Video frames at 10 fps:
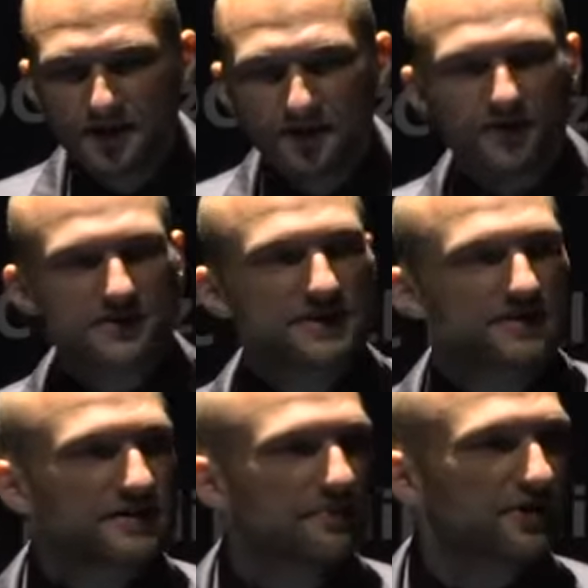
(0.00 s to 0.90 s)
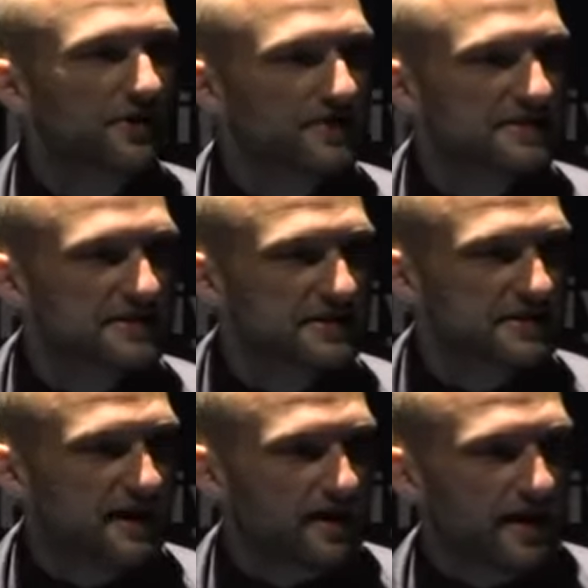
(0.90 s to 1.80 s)
There are still some grievances
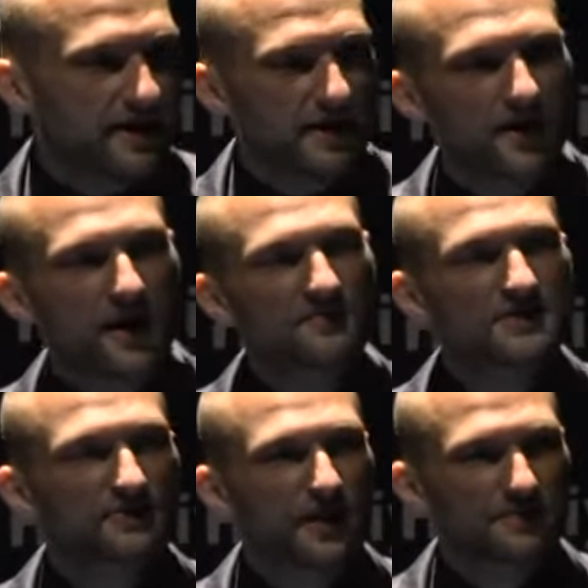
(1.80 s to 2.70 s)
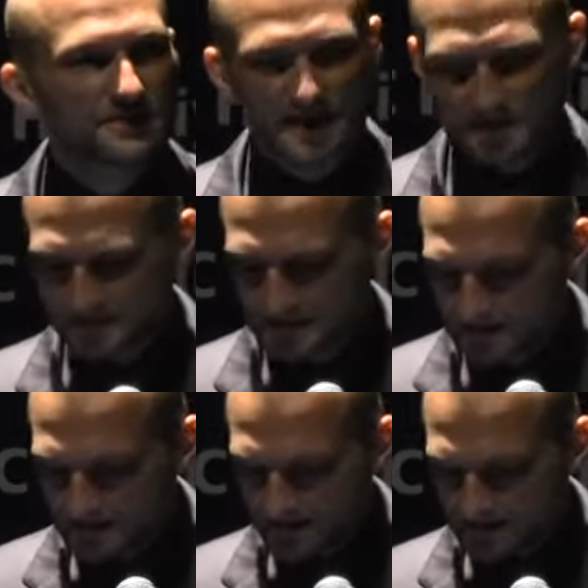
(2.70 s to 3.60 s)
that Al-Qaeda claims to represent
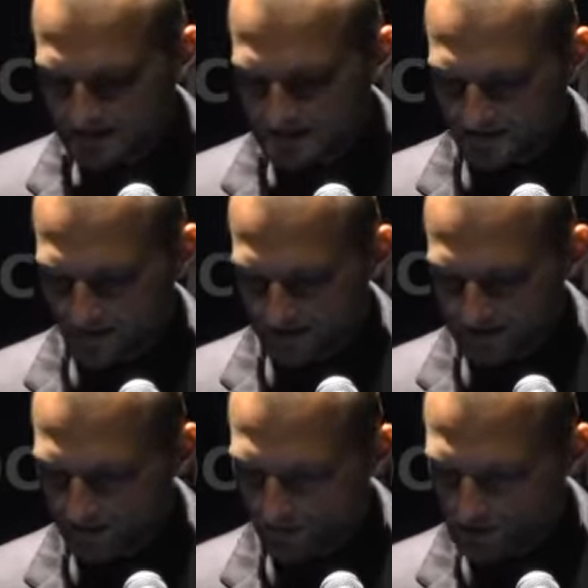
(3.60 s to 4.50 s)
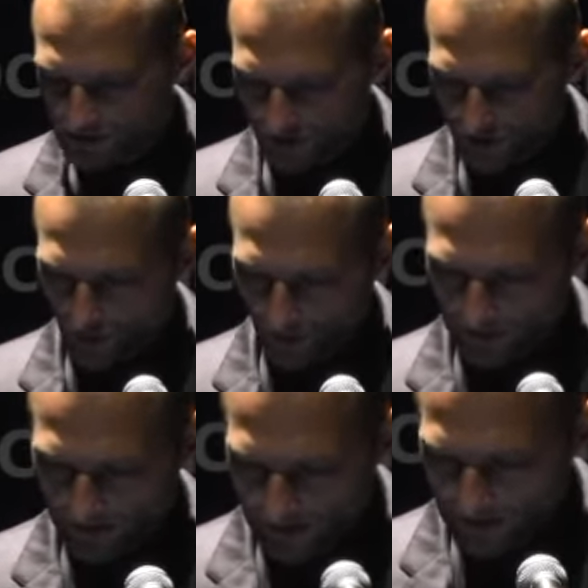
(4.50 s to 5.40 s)
that strike the emotional chord
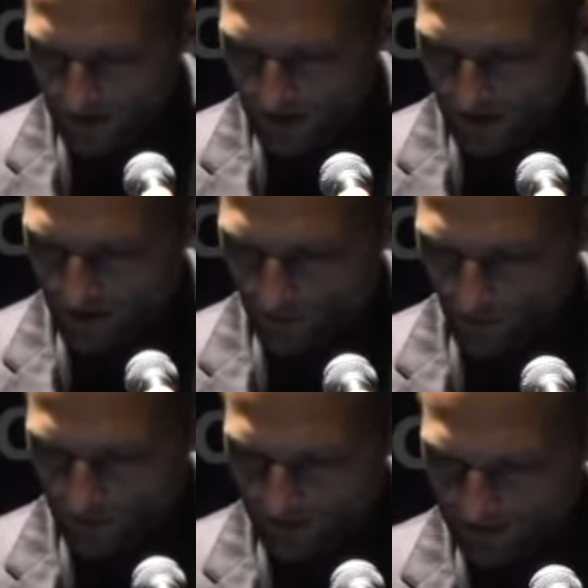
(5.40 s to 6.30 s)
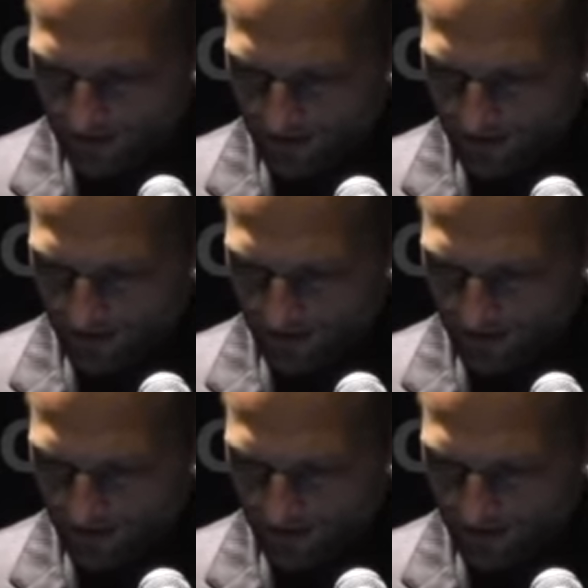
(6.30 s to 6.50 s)
with